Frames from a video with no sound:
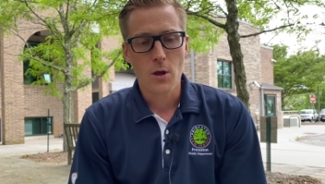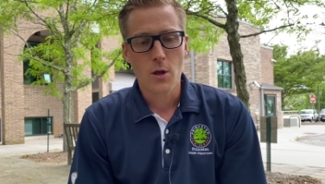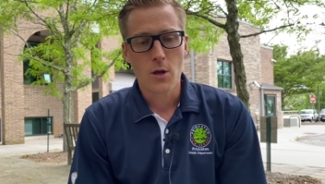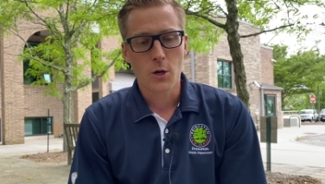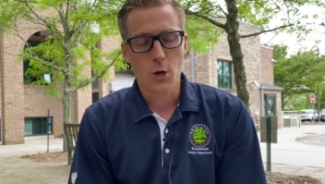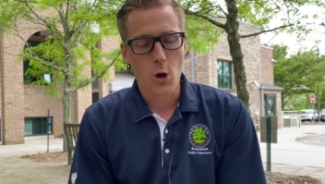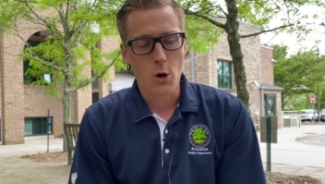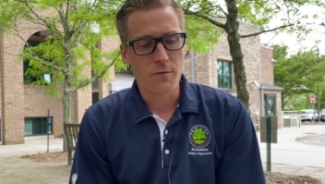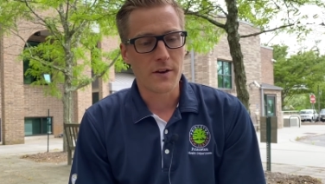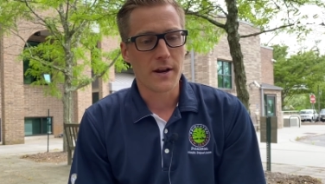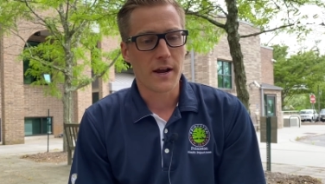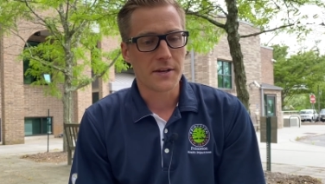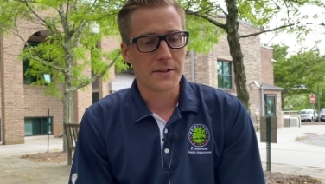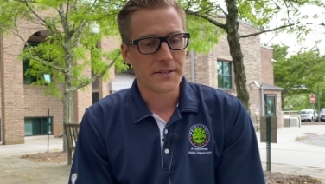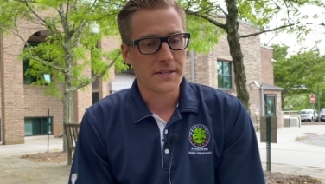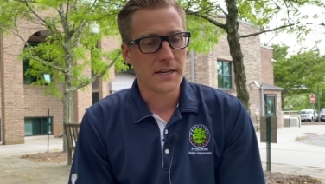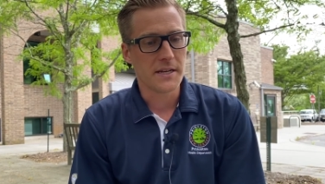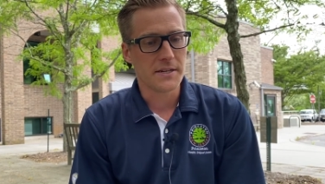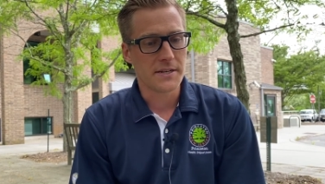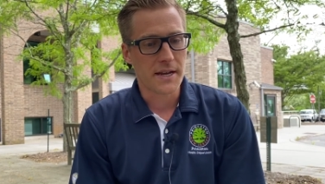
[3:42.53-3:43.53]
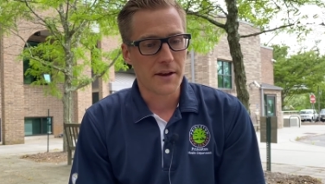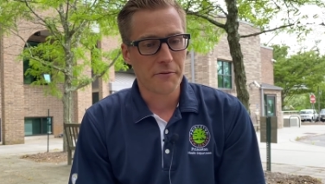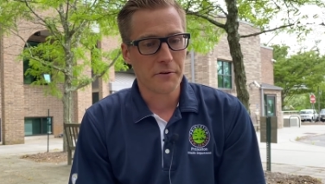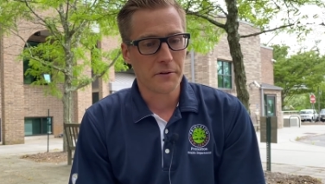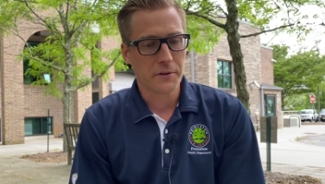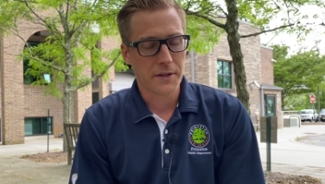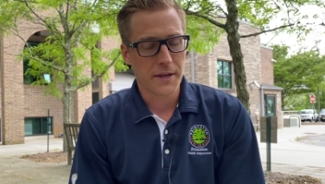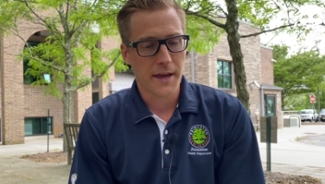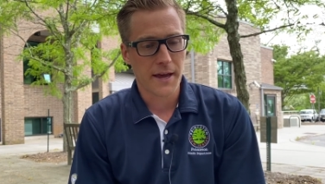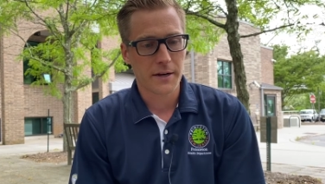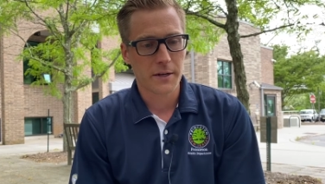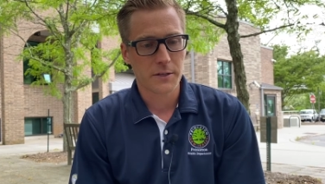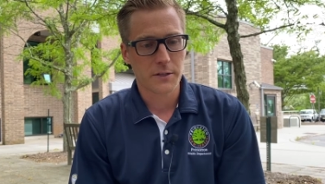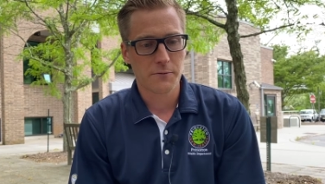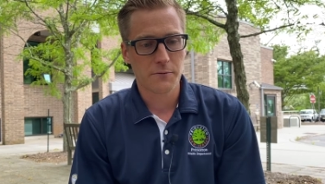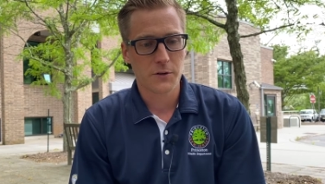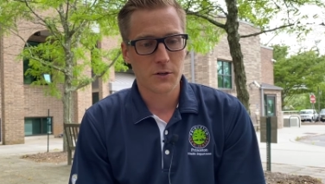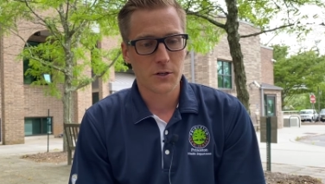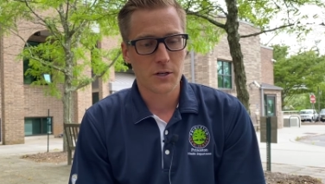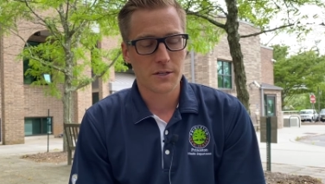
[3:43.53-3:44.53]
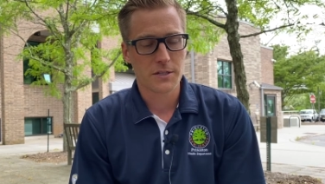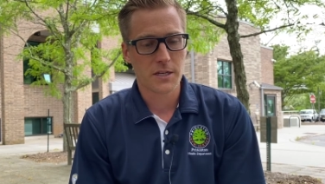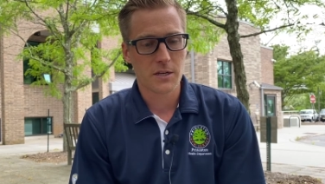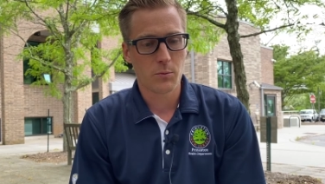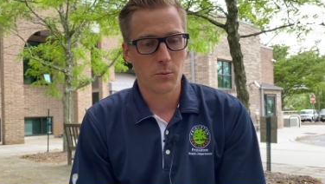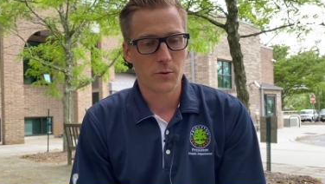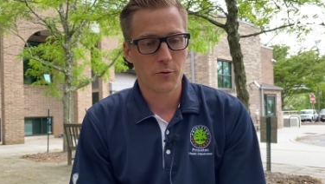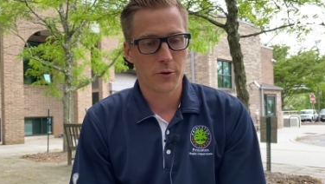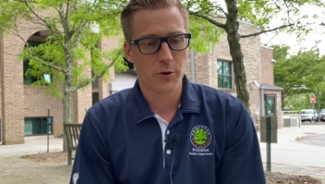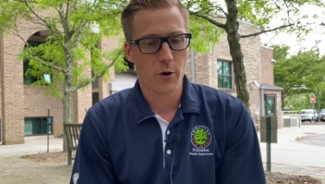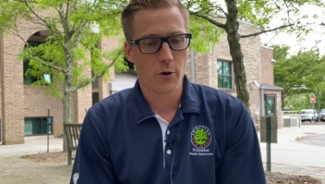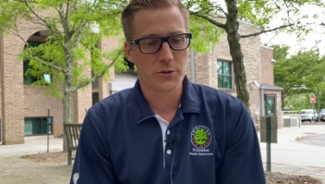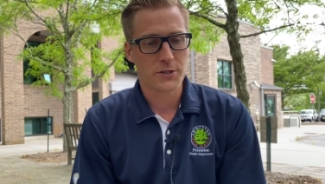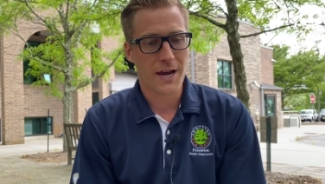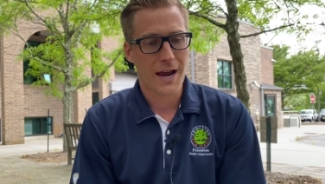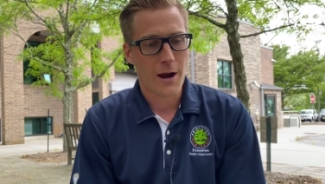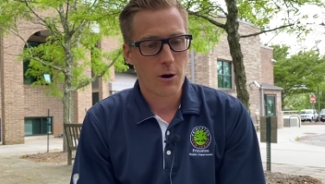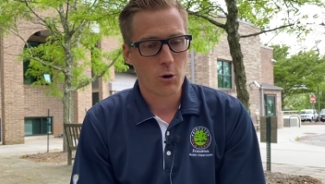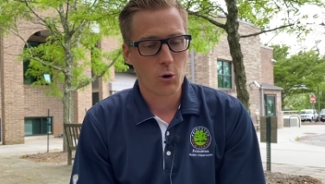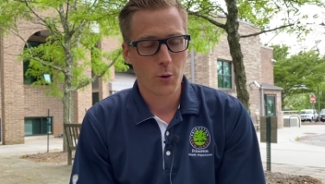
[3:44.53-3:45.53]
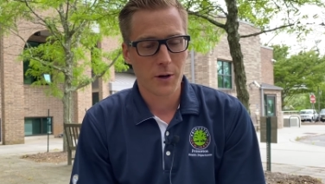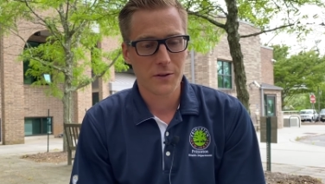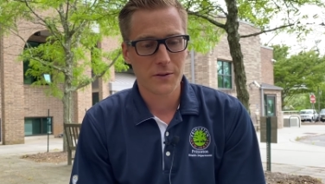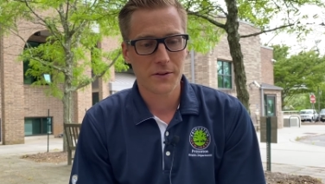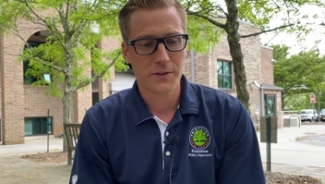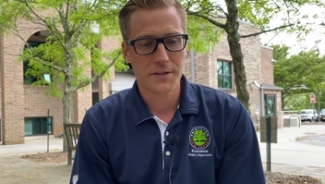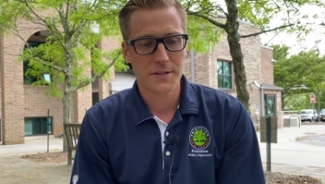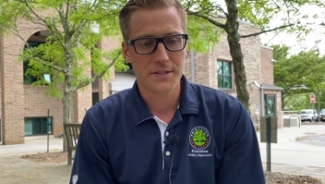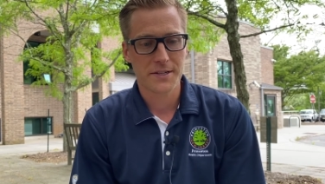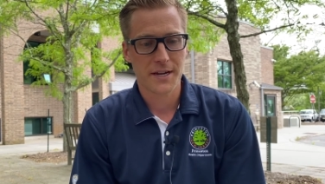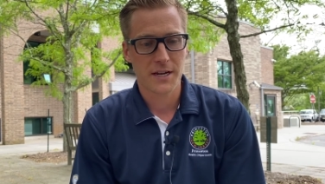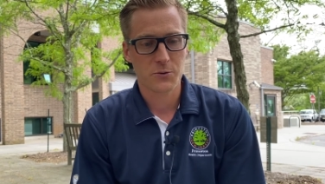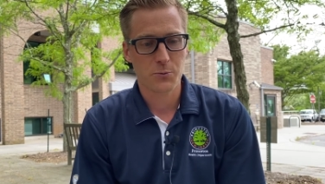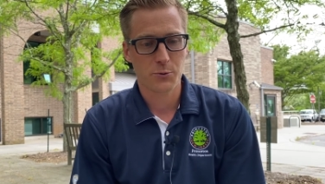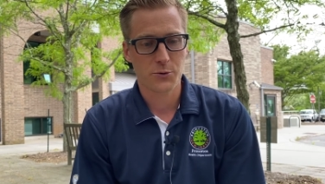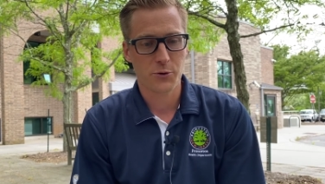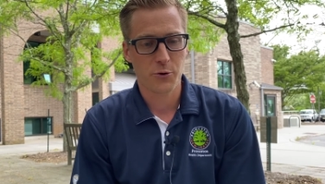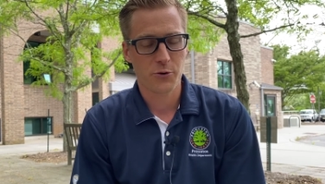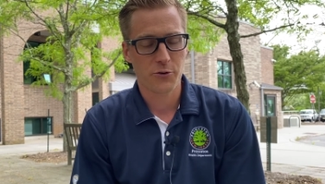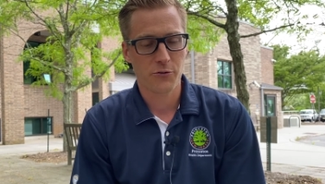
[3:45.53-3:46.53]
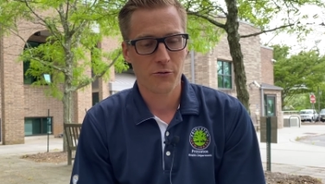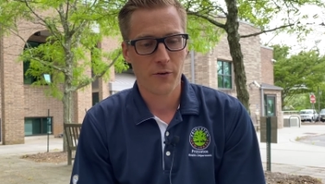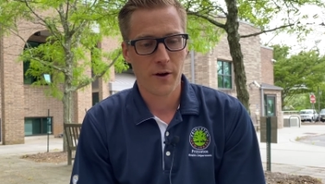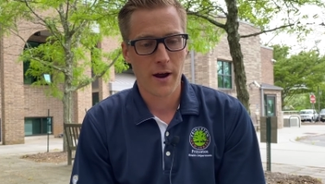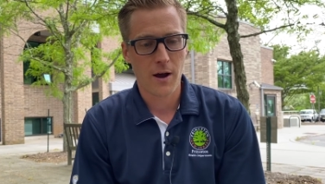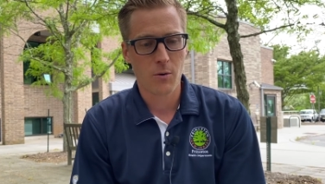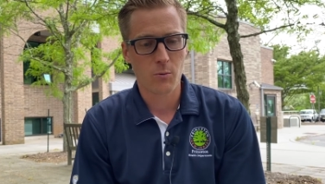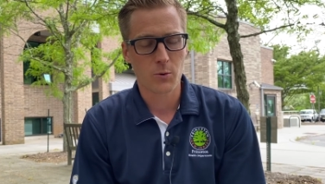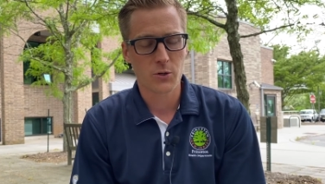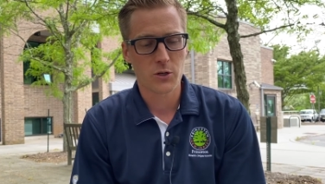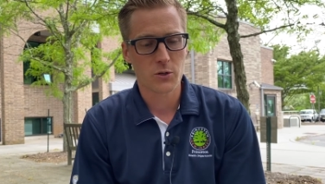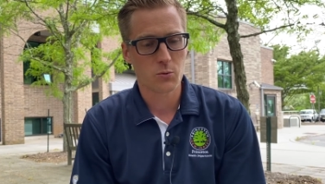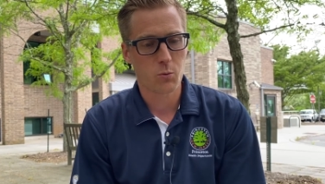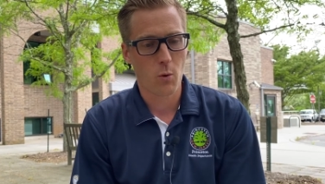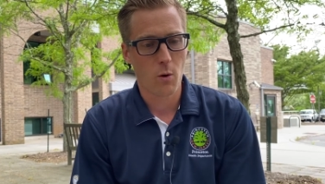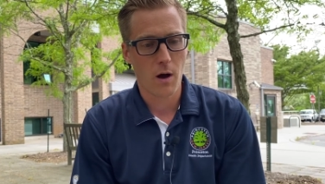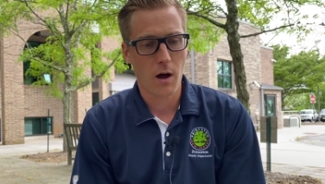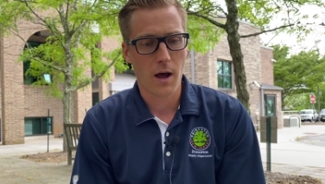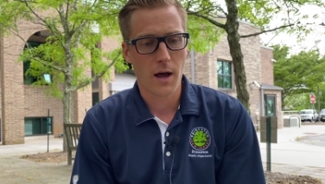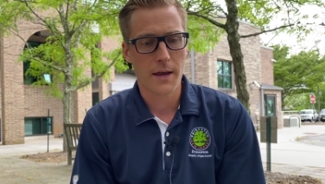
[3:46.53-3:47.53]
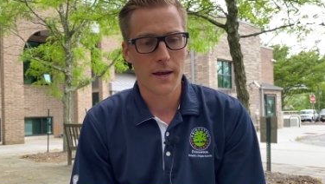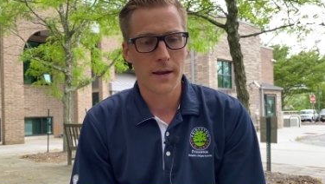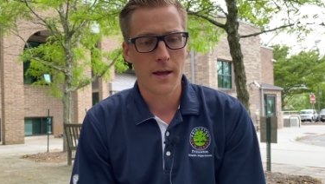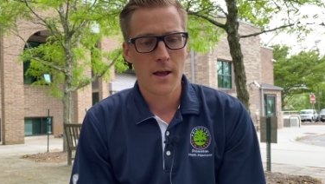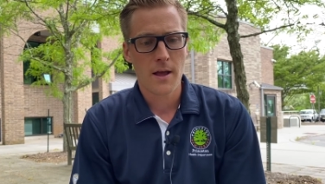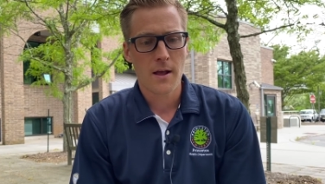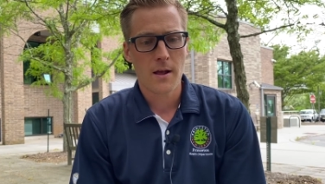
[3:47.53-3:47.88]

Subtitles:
COVID-19 definitely had a deficiency with regards to how quickly these tests were turned around, which is why